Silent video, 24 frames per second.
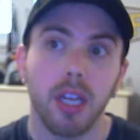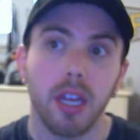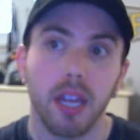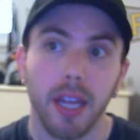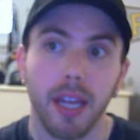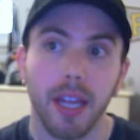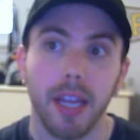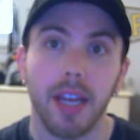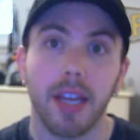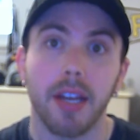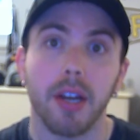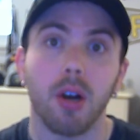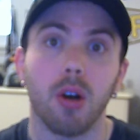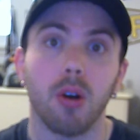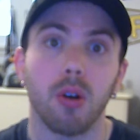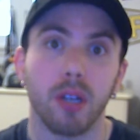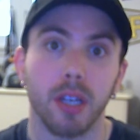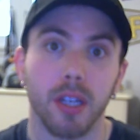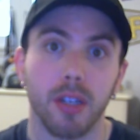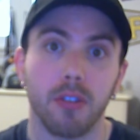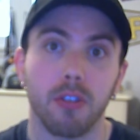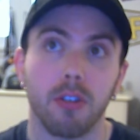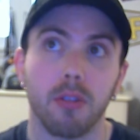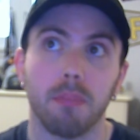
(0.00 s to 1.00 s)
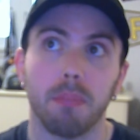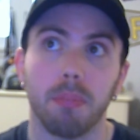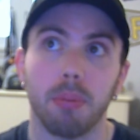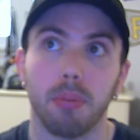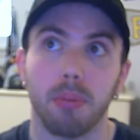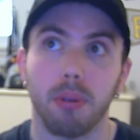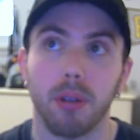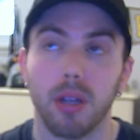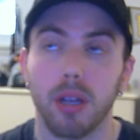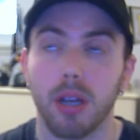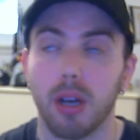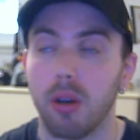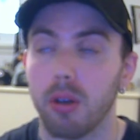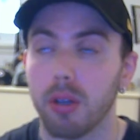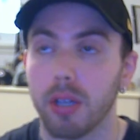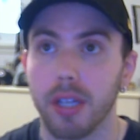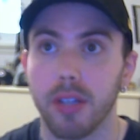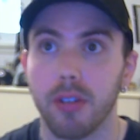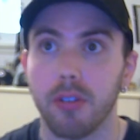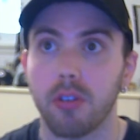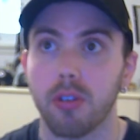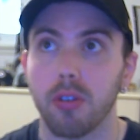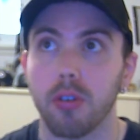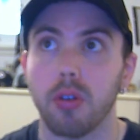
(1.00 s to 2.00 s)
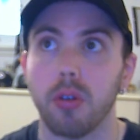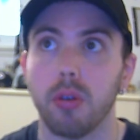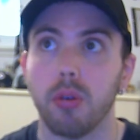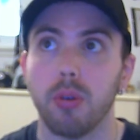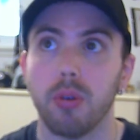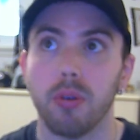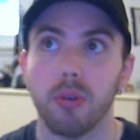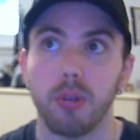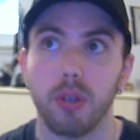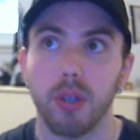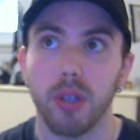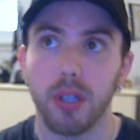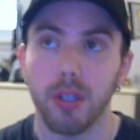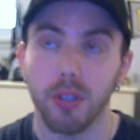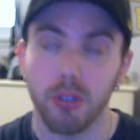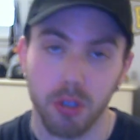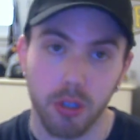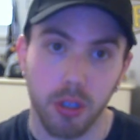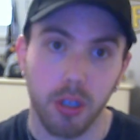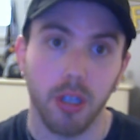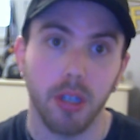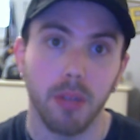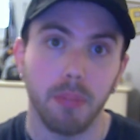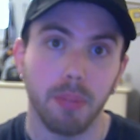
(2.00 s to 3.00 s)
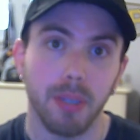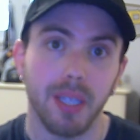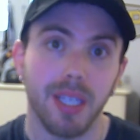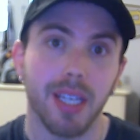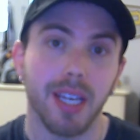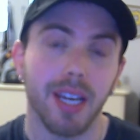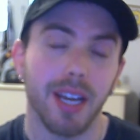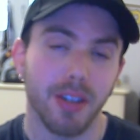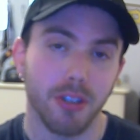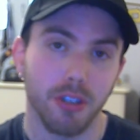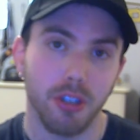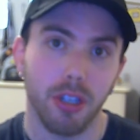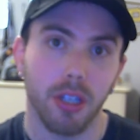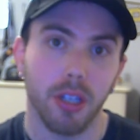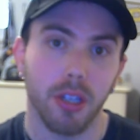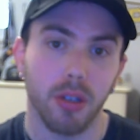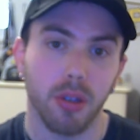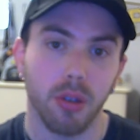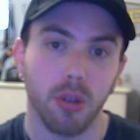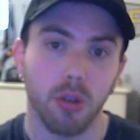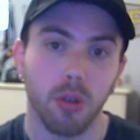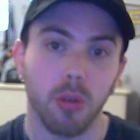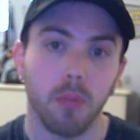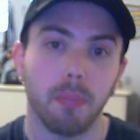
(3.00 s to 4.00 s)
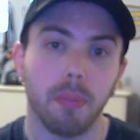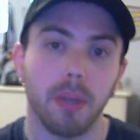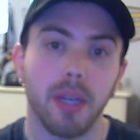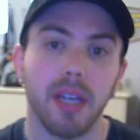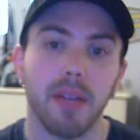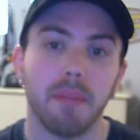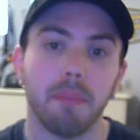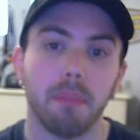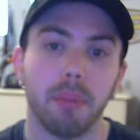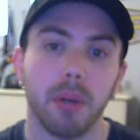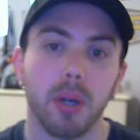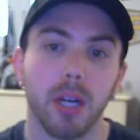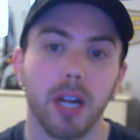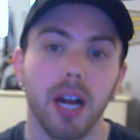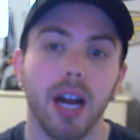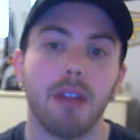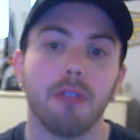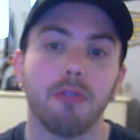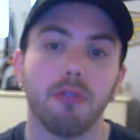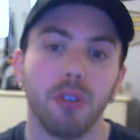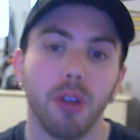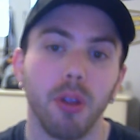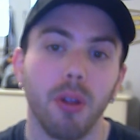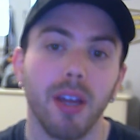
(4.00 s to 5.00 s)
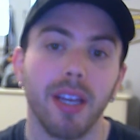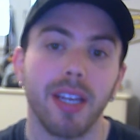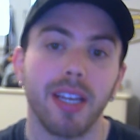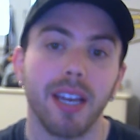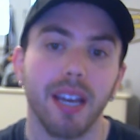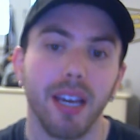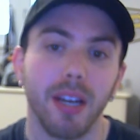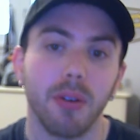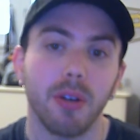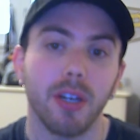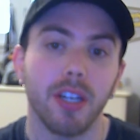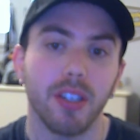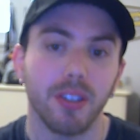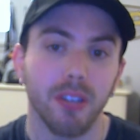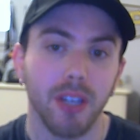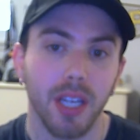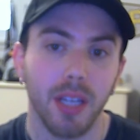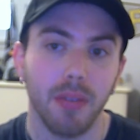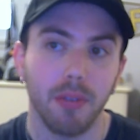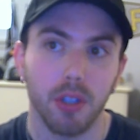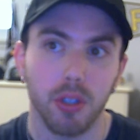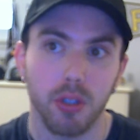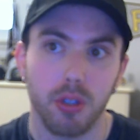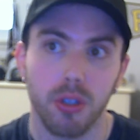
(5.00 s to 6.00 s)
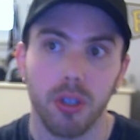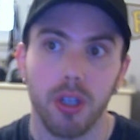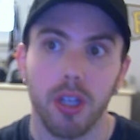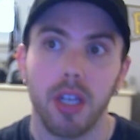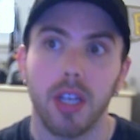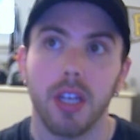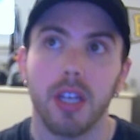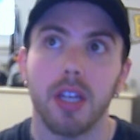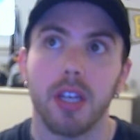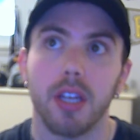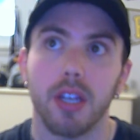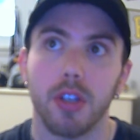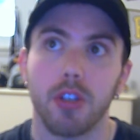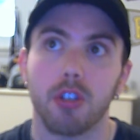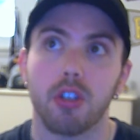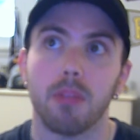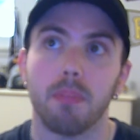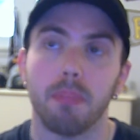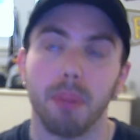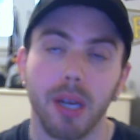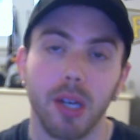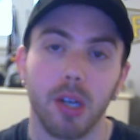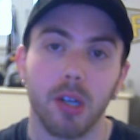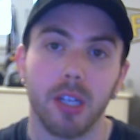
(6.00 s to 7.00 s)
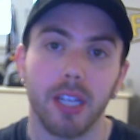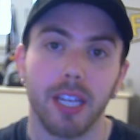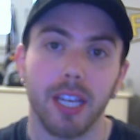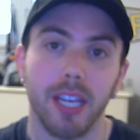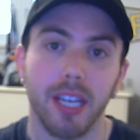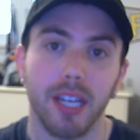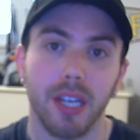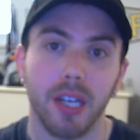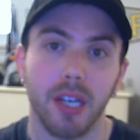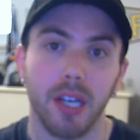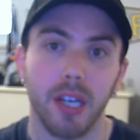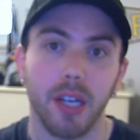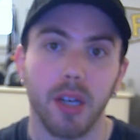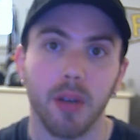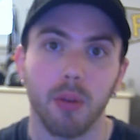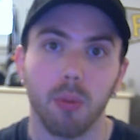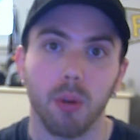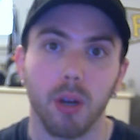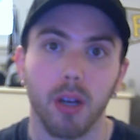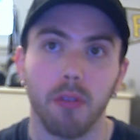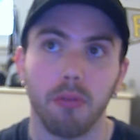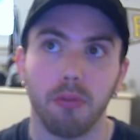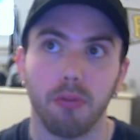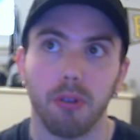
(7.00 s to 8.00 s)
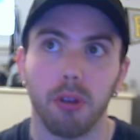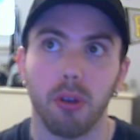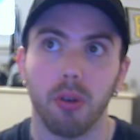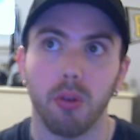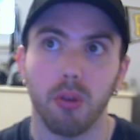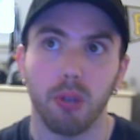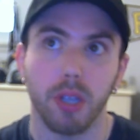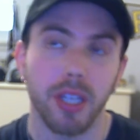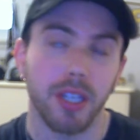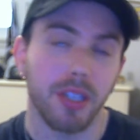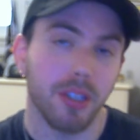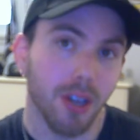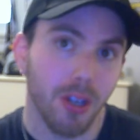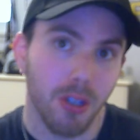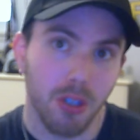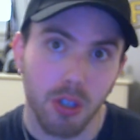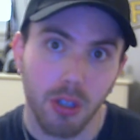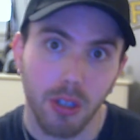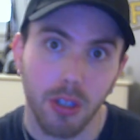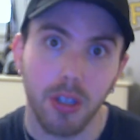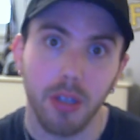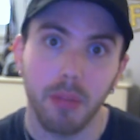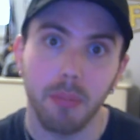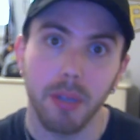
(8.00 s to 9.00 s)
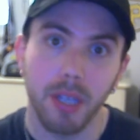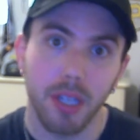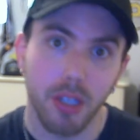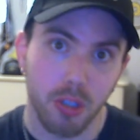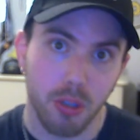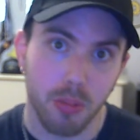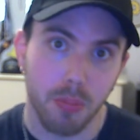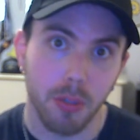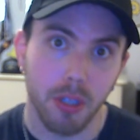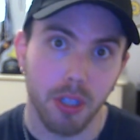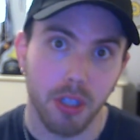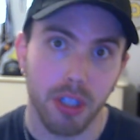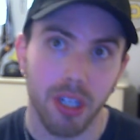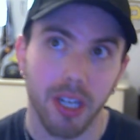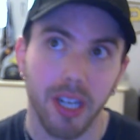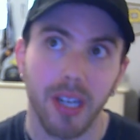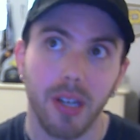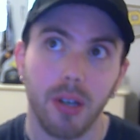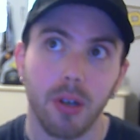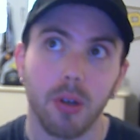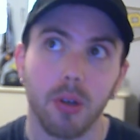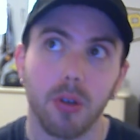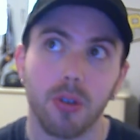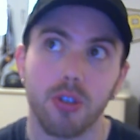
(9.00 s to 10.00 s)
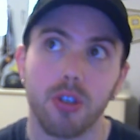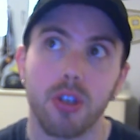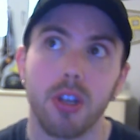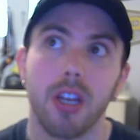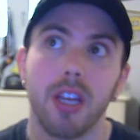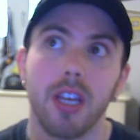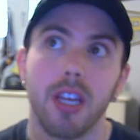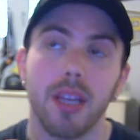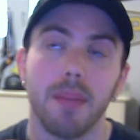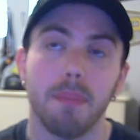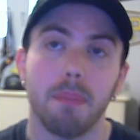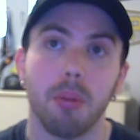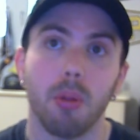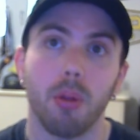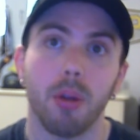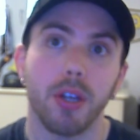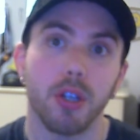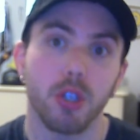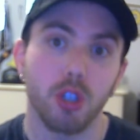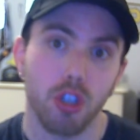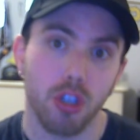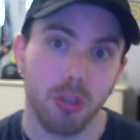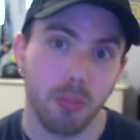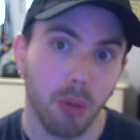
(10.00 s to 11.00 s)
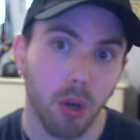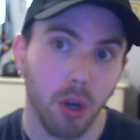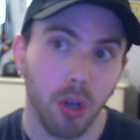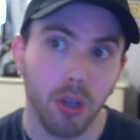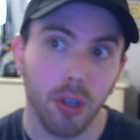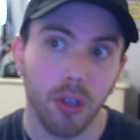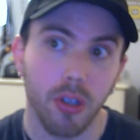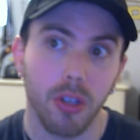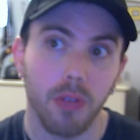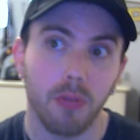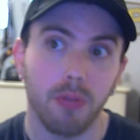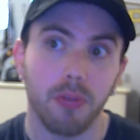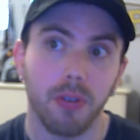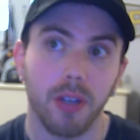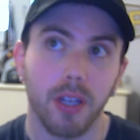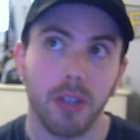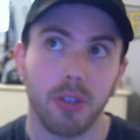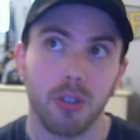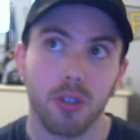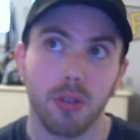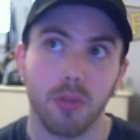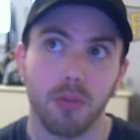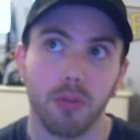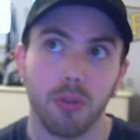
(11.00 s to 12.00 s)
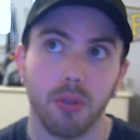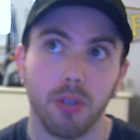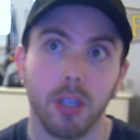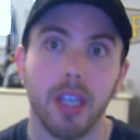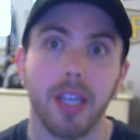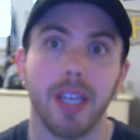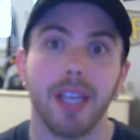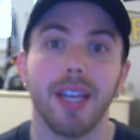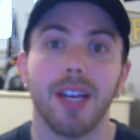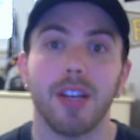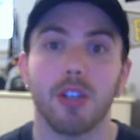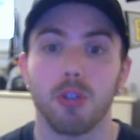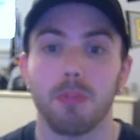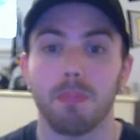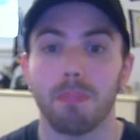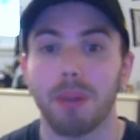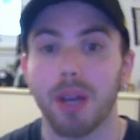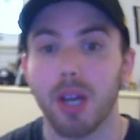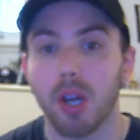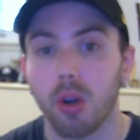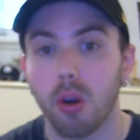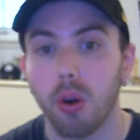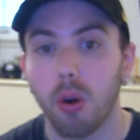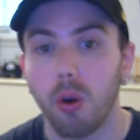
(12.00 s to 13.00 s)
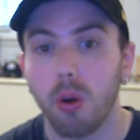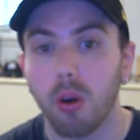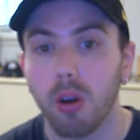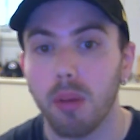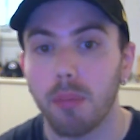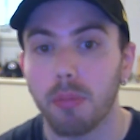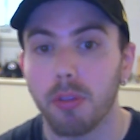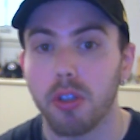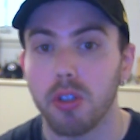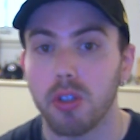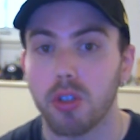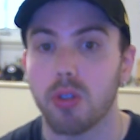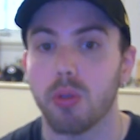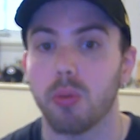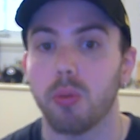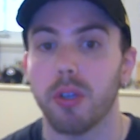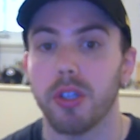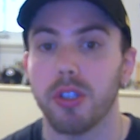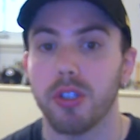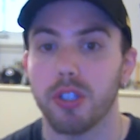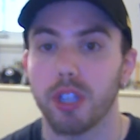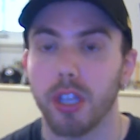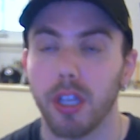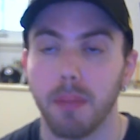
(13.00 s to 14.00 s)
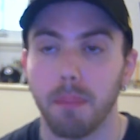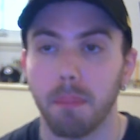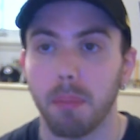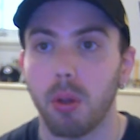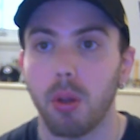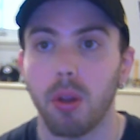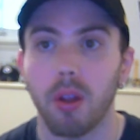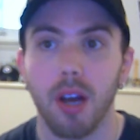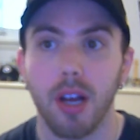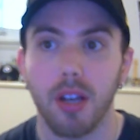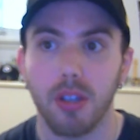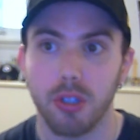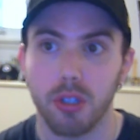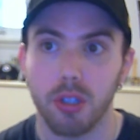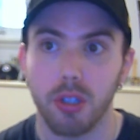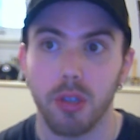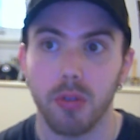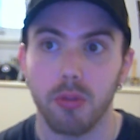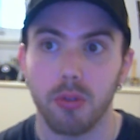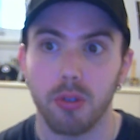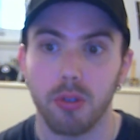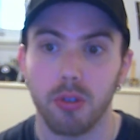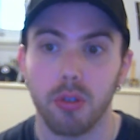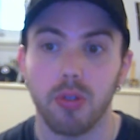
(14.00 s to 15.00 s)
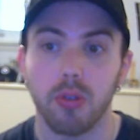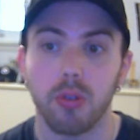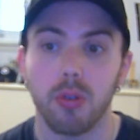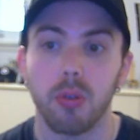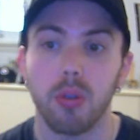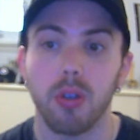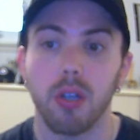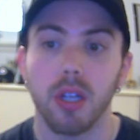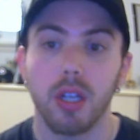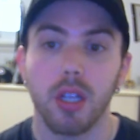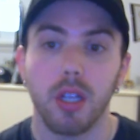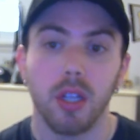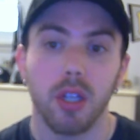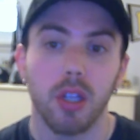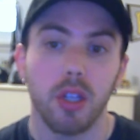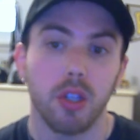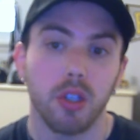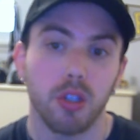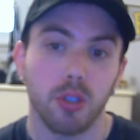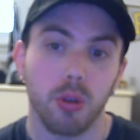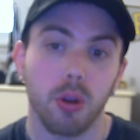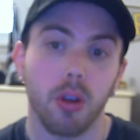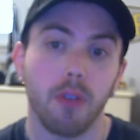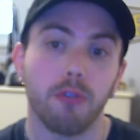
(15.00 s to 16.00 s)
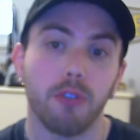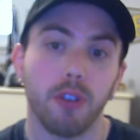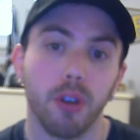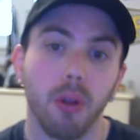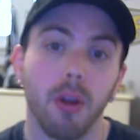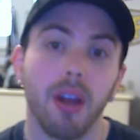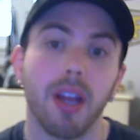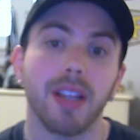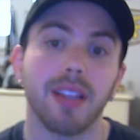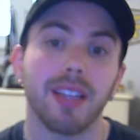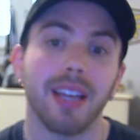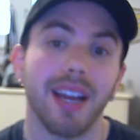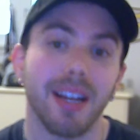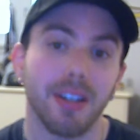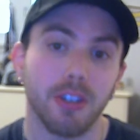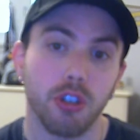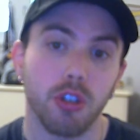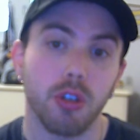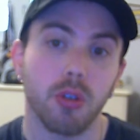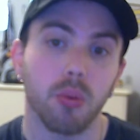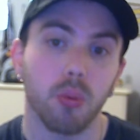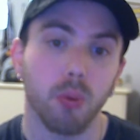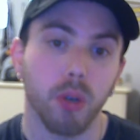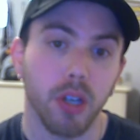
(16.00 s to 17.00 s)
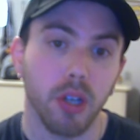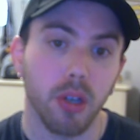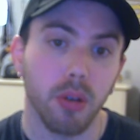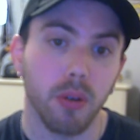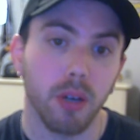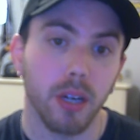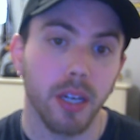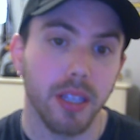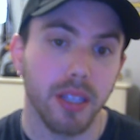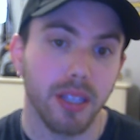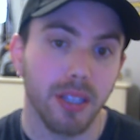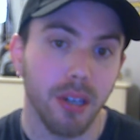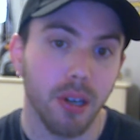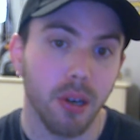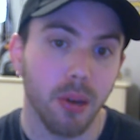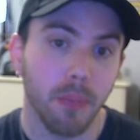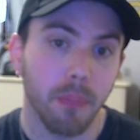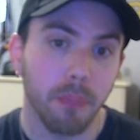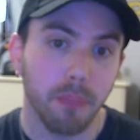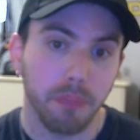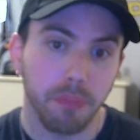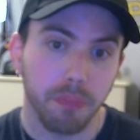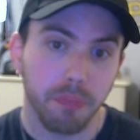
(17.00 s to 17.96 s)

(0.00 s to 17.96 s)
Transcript: And I'll get to who is going to be catching in a little bit. But I feel like Henry Davis is the better candidate at right field. He doesn't commit as much errors. He plays smarter defensively. He has a better arm than Sawinski and Palacios do. So I feel like that's your winner right there.